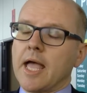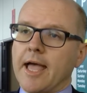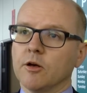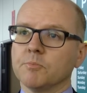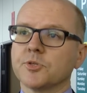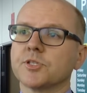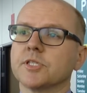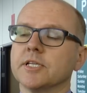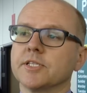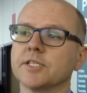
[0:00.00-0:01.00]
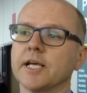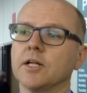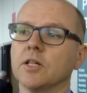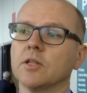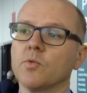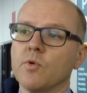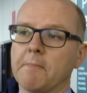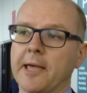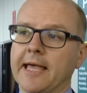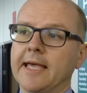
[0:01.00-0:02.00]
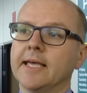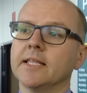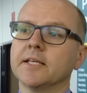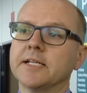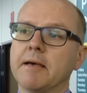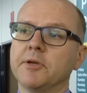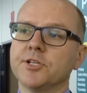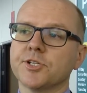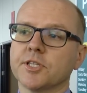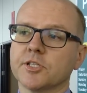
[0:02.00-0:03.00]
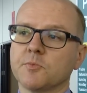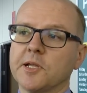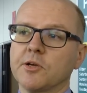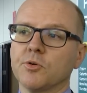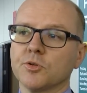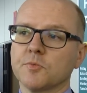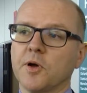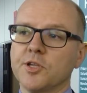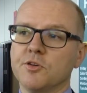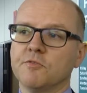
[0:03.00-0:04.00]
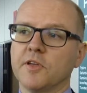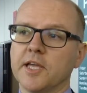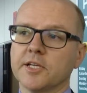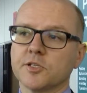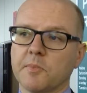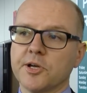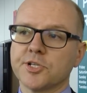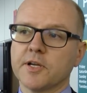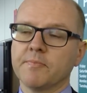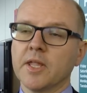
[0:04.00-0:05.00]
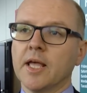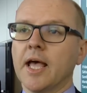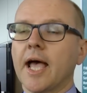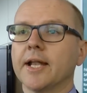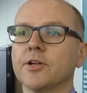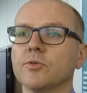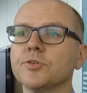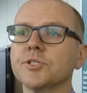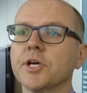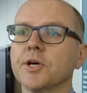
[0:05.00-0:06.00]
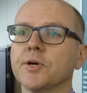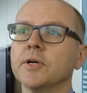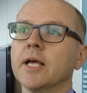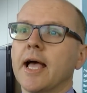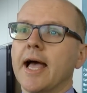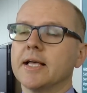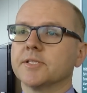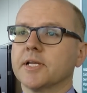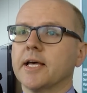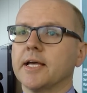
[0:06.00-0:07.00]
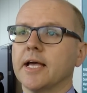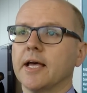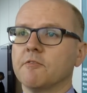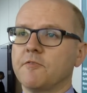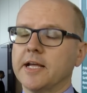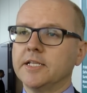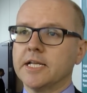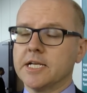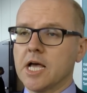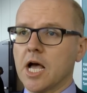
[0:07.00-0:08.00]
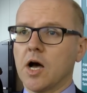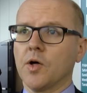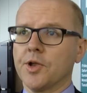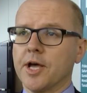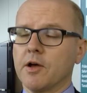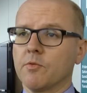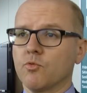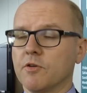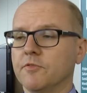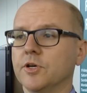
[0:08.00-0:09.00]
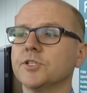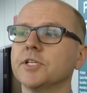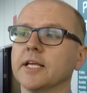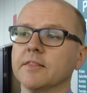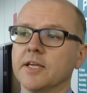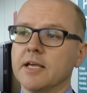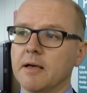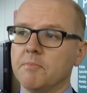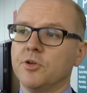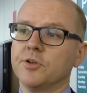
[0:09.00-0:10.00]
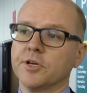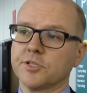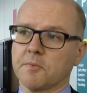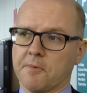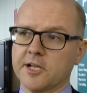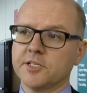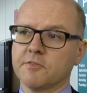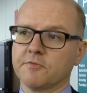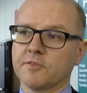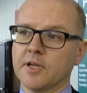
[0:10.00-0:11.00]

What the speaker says: helps the cell repair the damage that's been caused by UV exposure, and it also has an effect on reversing the immunosuppressive